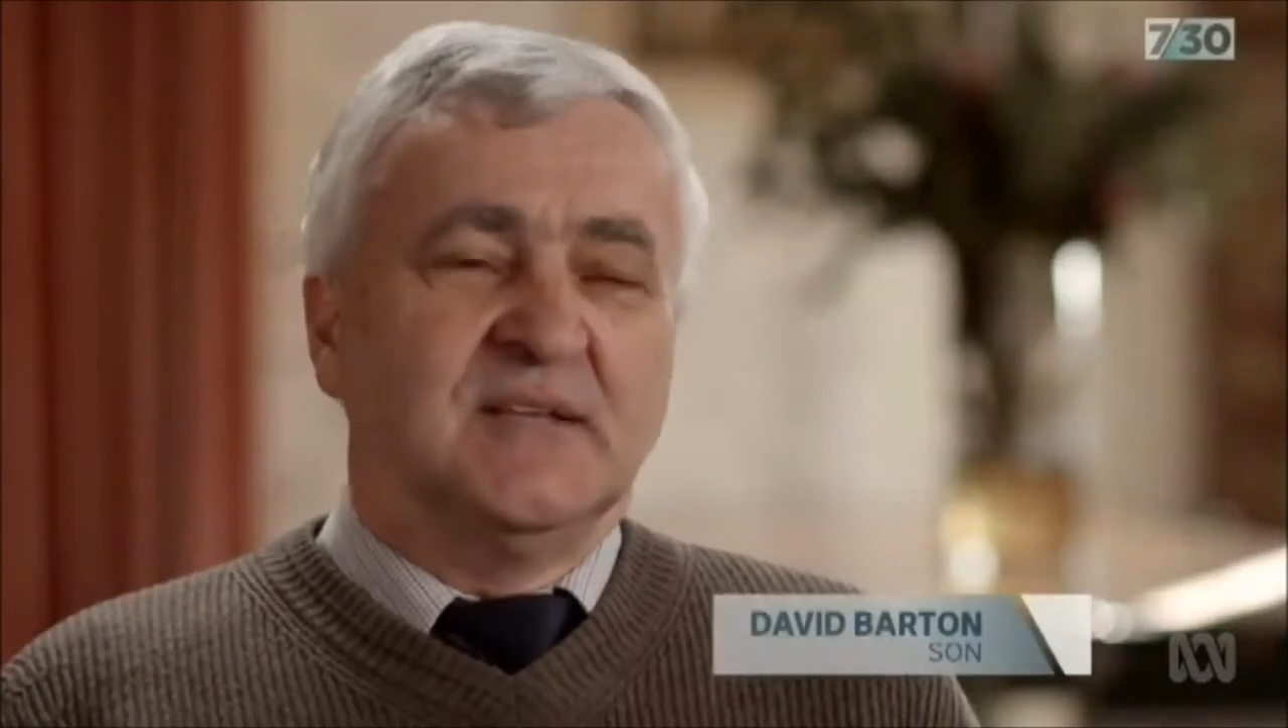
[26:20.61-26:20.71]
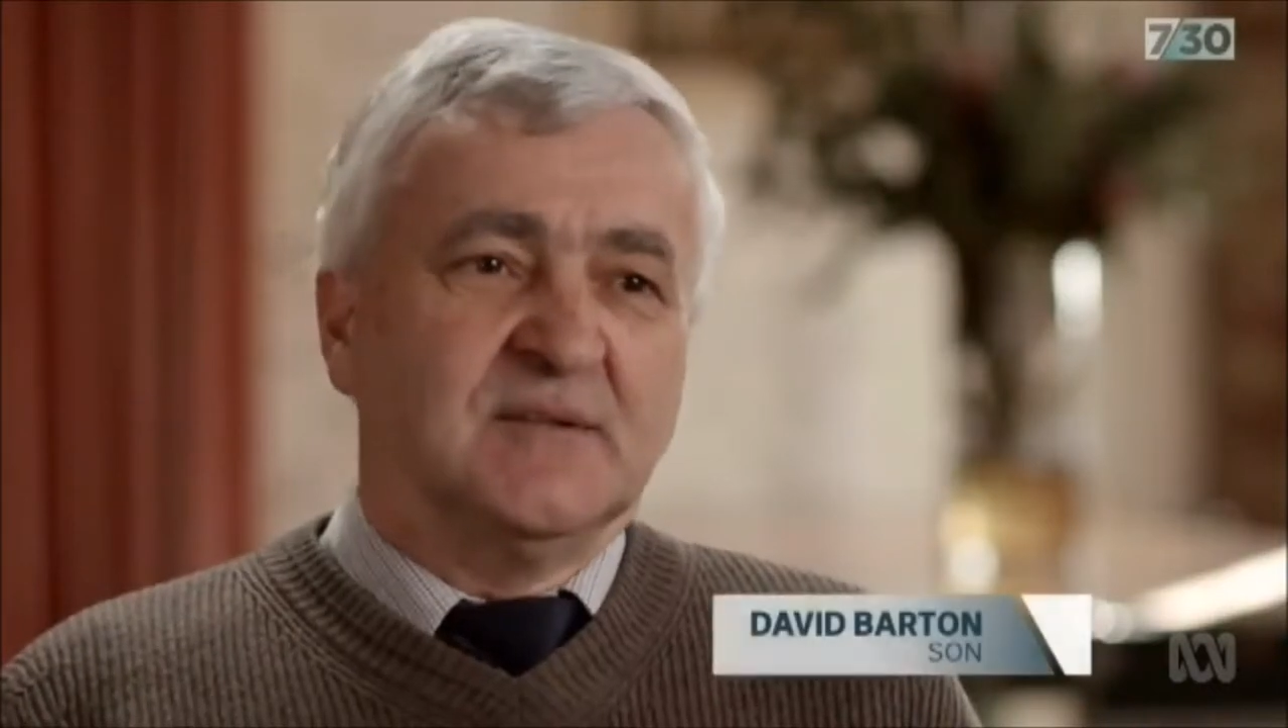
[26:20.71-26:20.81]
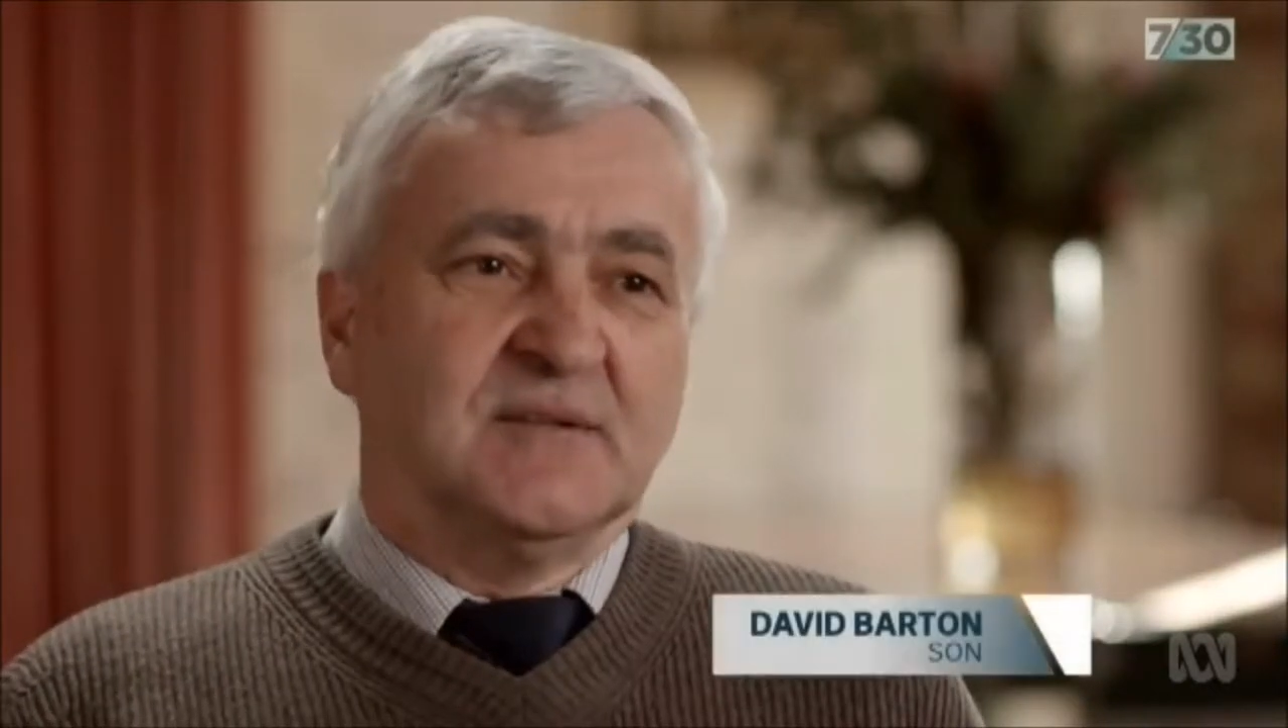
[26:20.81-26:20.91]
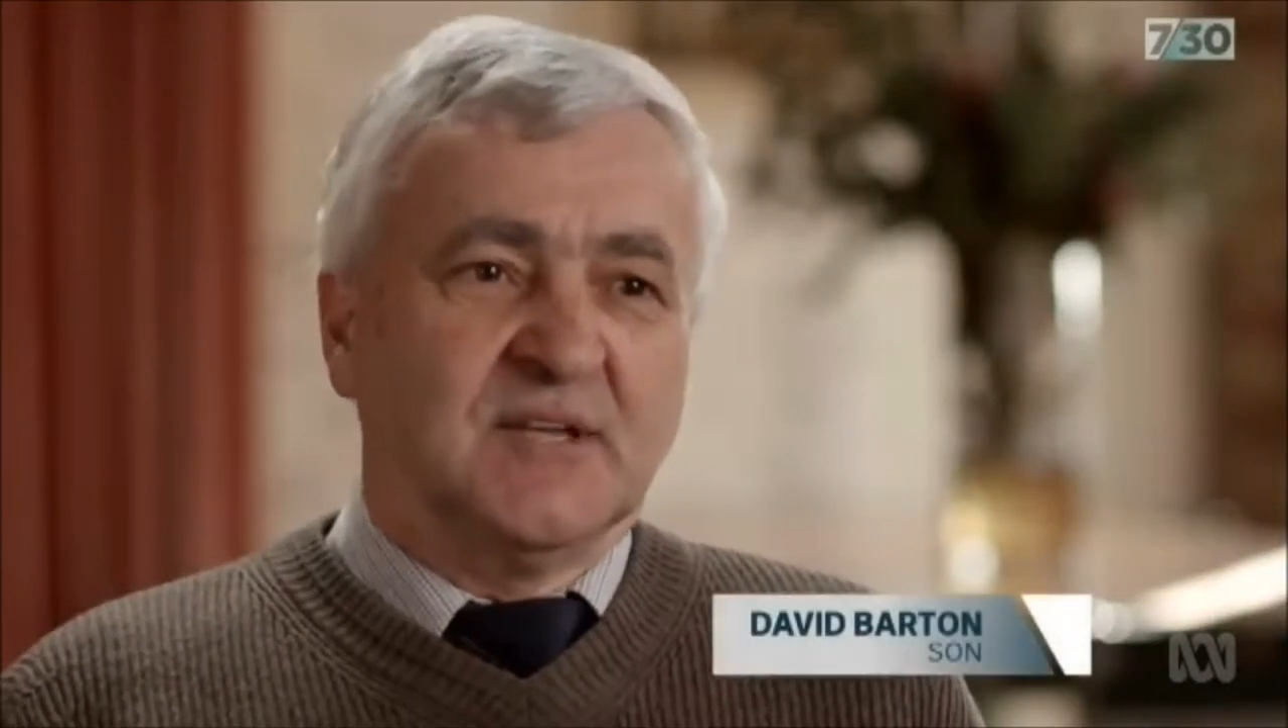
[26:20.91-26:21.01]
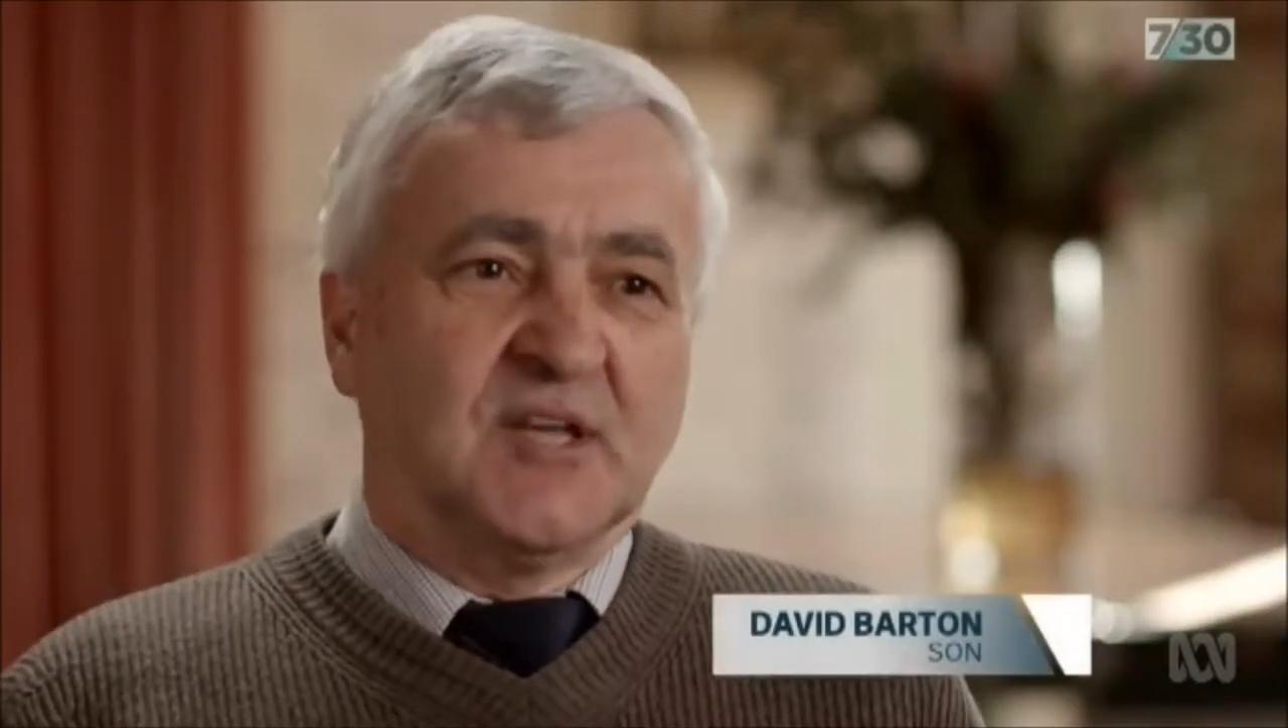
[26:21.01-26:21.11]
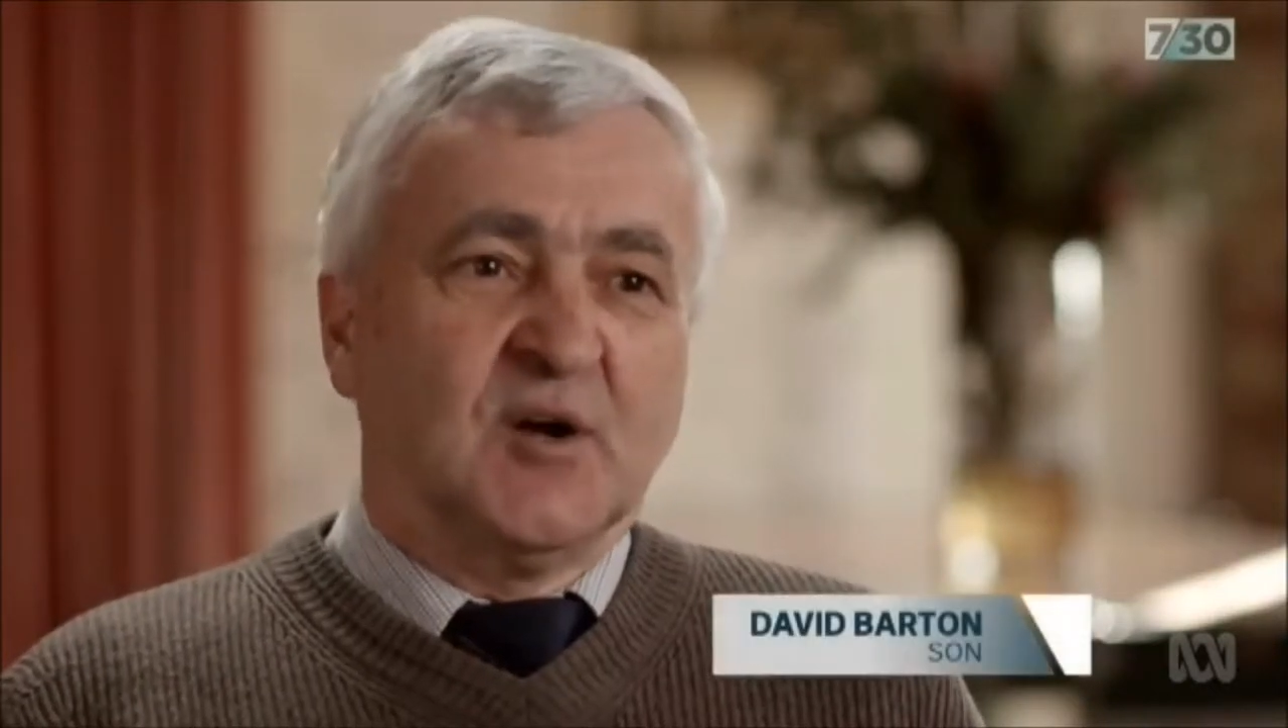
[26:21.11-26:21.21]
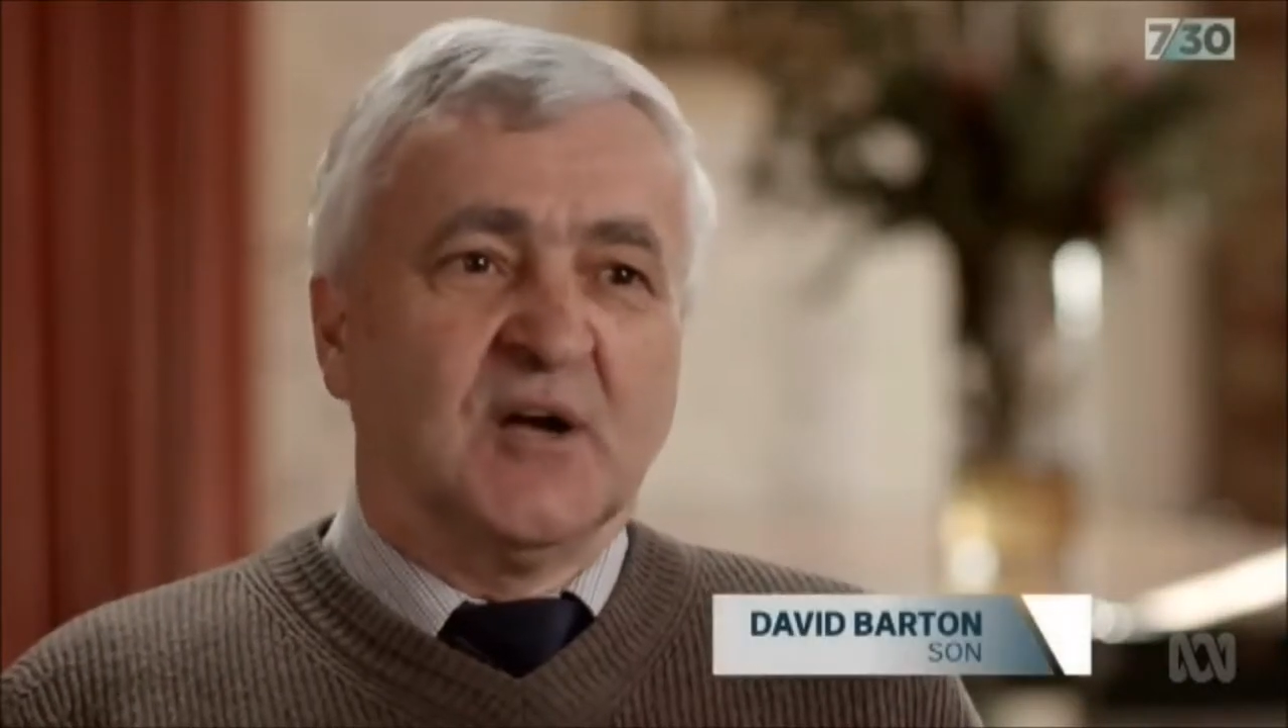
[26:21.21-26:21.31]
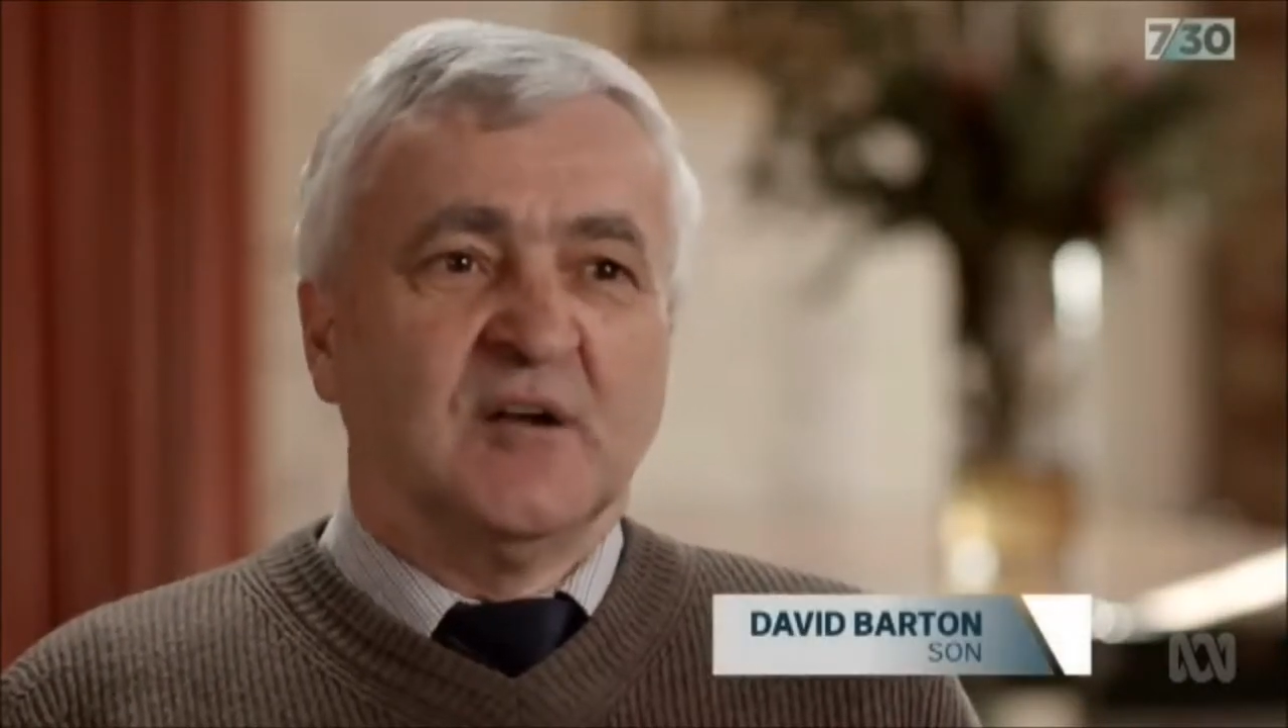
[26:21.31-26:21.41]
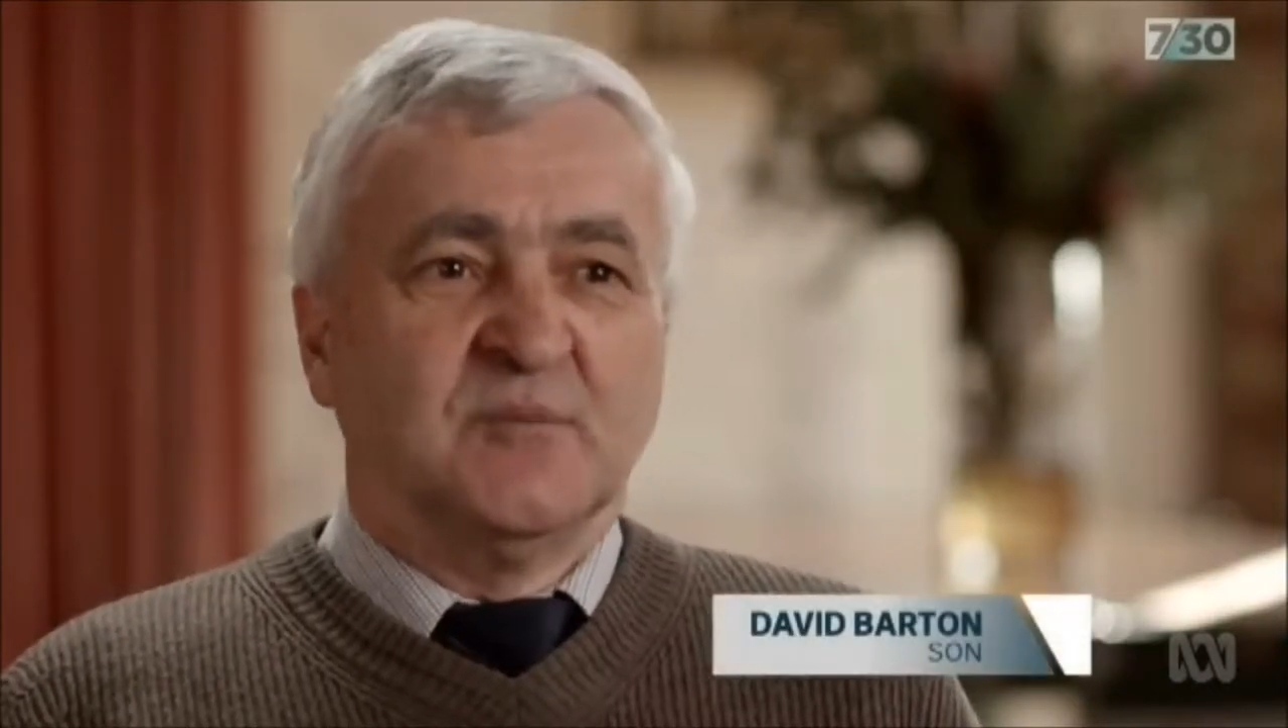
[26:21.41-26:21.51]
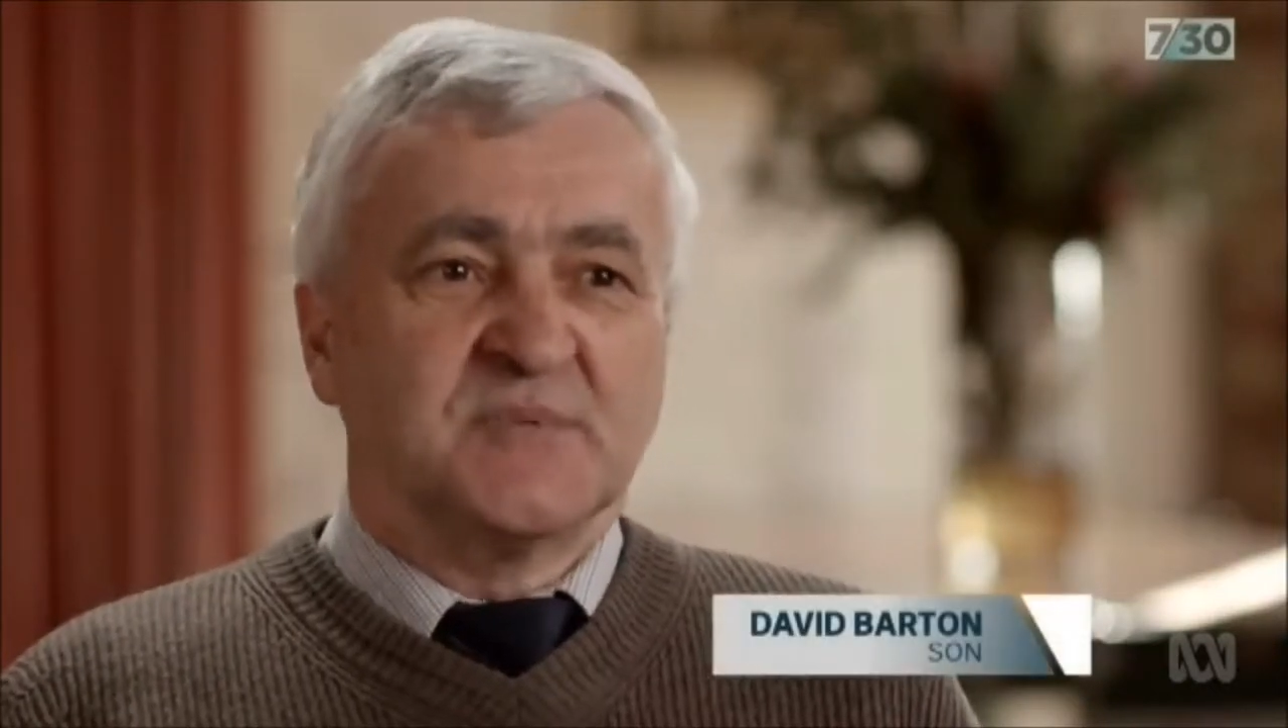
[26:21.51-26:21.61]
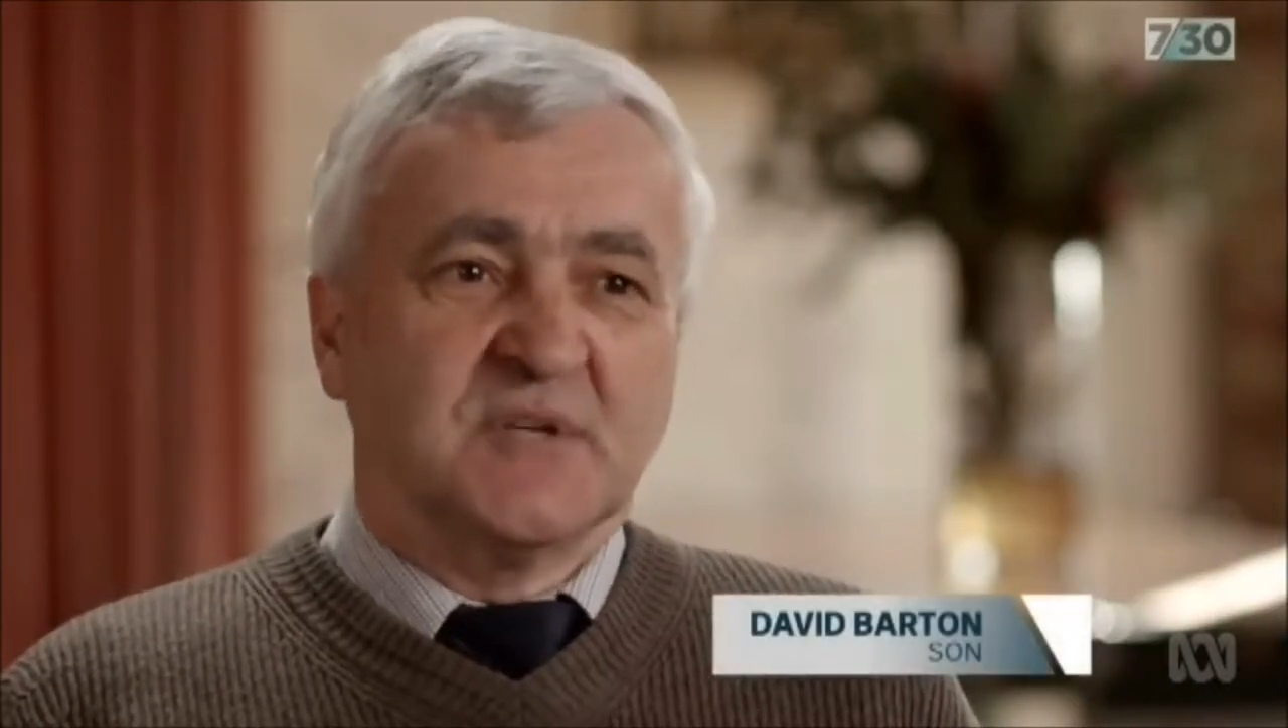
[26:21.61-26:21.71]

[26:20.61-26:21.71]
you can go home.